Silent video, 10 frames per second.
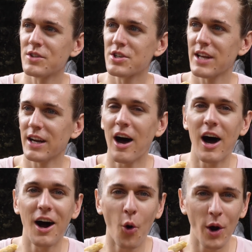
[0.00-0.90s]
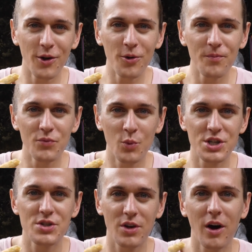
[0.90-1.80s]
just like hot oil,
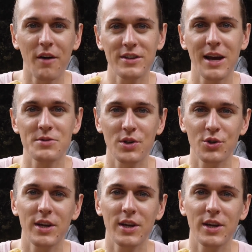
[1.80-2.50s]
which is oftentimes what you